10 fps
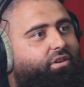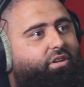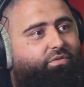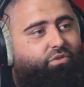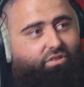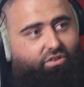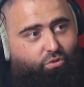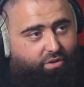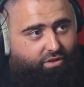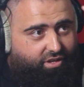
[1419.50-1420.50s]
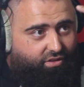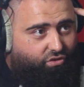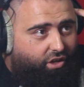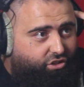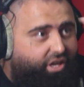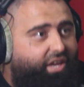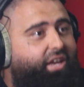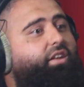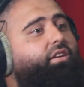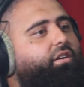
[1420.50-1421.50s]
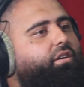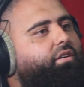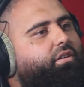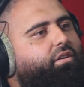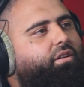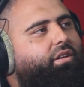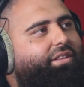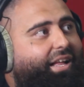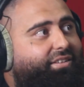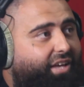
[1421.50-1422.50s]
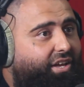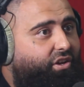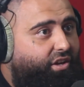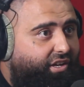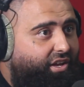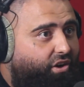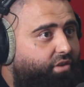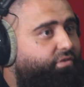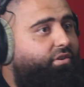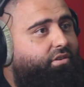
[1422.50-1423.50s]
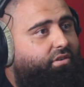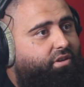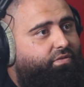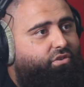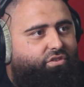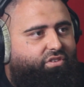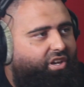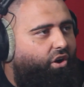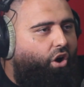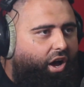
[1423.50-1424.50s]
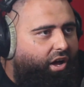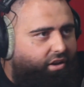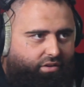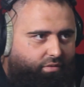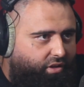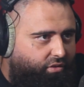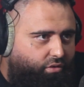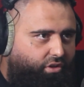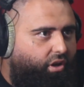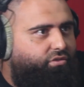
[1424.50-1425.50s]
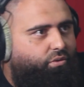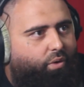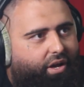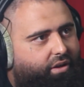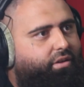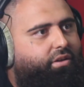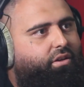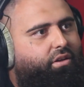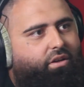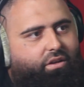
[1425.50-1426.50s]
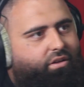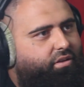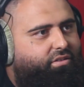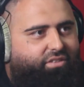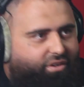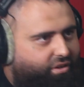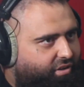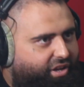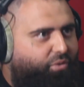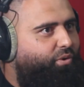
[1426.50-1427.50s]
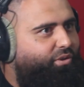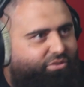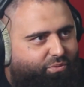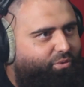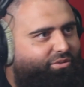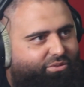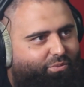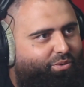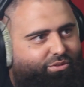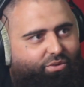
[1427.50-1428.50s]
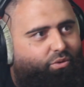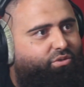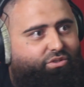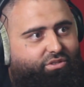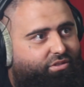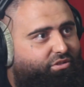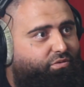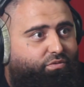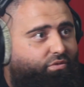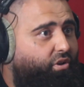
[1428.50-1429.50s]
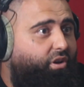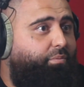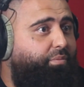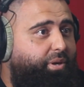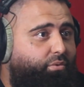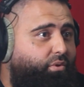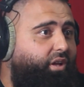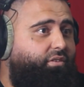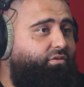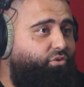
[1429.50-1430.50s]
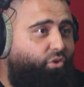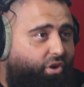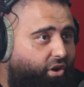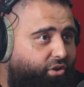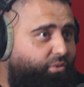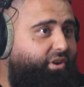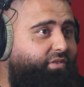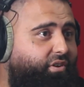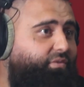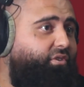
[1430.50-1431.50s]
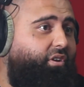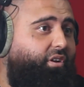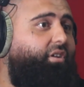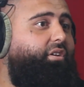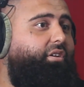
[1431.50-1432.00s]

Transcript: If you deal with it inside your head, that's how you're going to get over it. If you just get high and until it goes away, it's going to get worse and worse and worse. Or just like people that snort coke, whatever, if you're going to